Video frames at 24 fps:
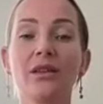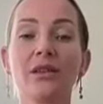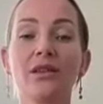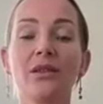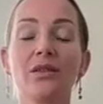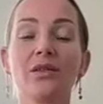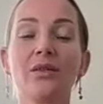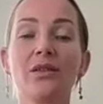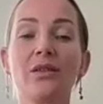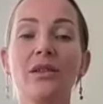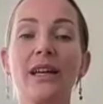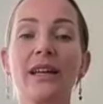
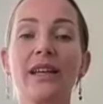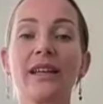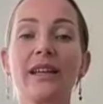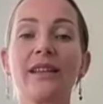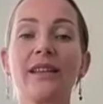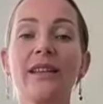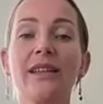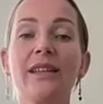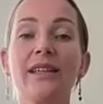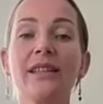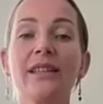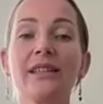do like
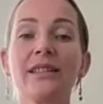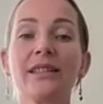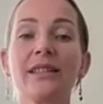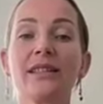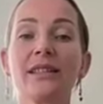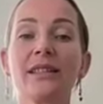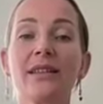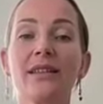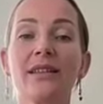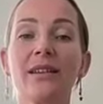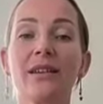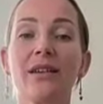this,
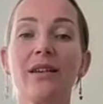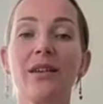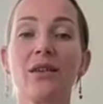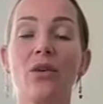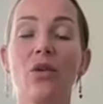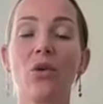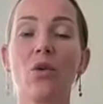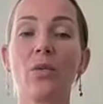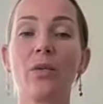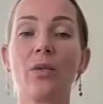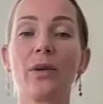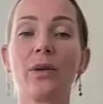
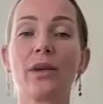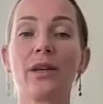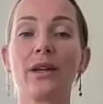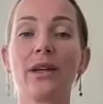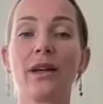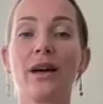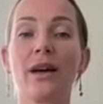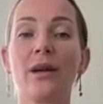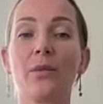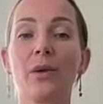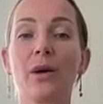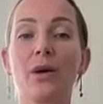opening
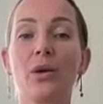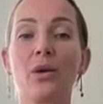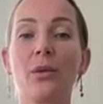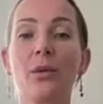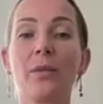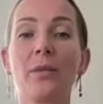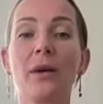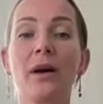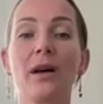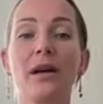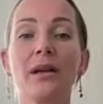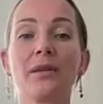up our
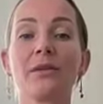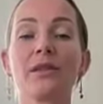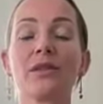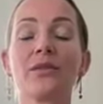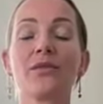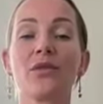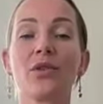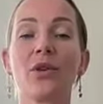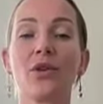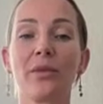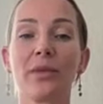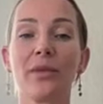palms
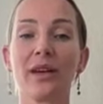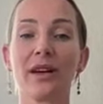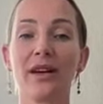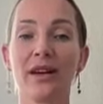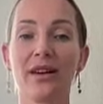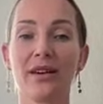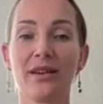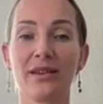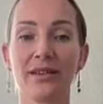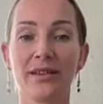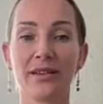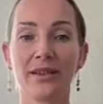from the
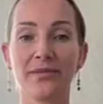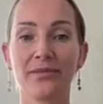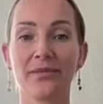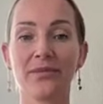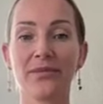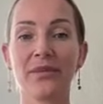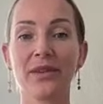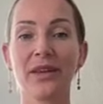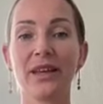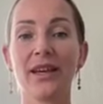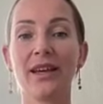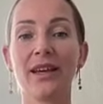heart
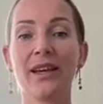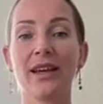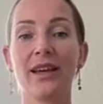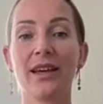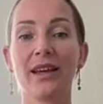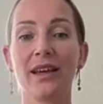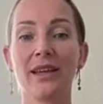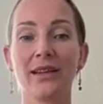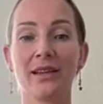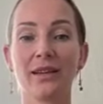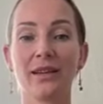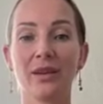
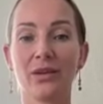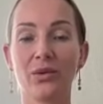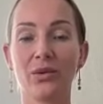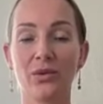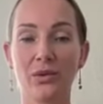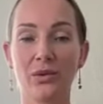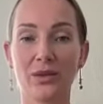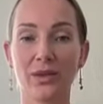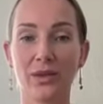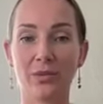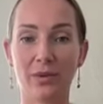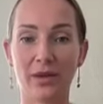and
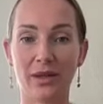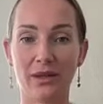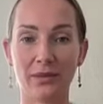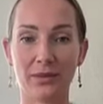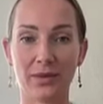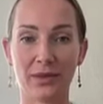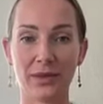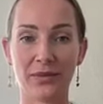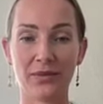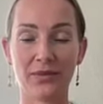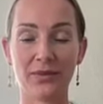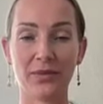close the
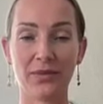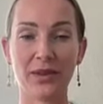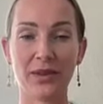palms.